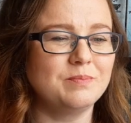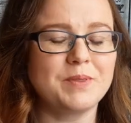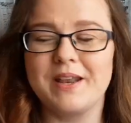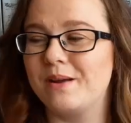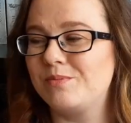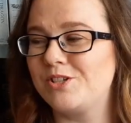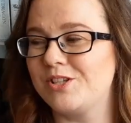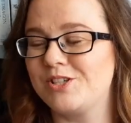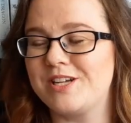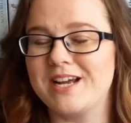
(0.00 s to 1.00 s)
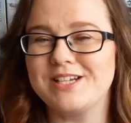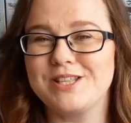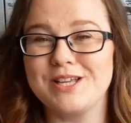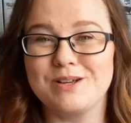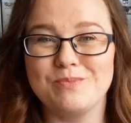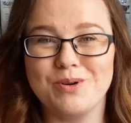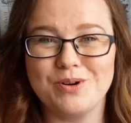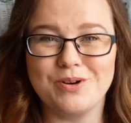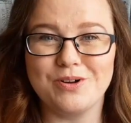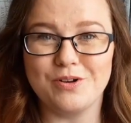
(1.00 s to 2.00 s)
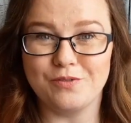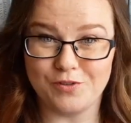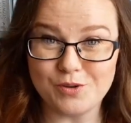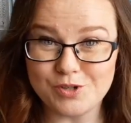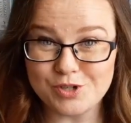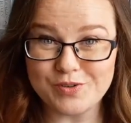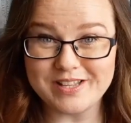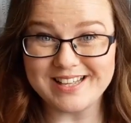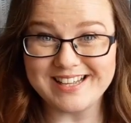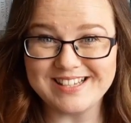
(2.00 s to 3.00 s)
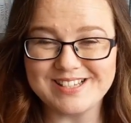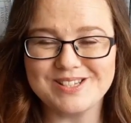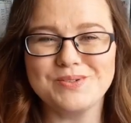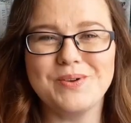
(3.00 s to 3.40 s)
then I'm just starting to think more future-y things as